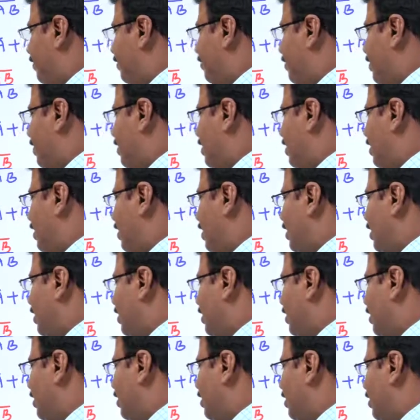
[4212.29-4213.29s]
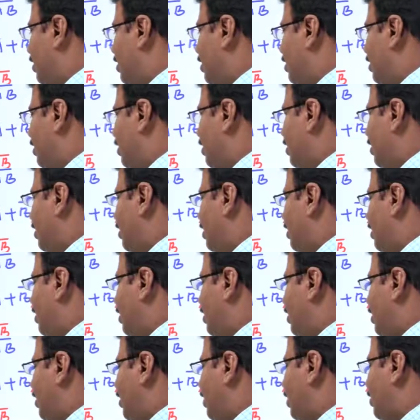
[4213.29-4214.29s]
Finally,
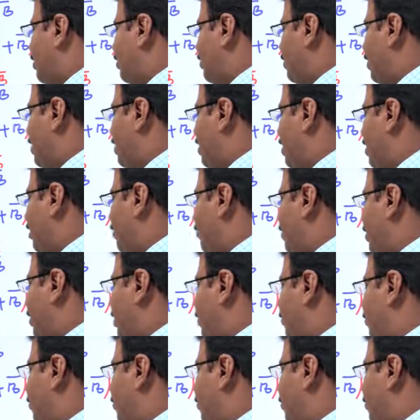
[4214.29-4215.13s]
A into AB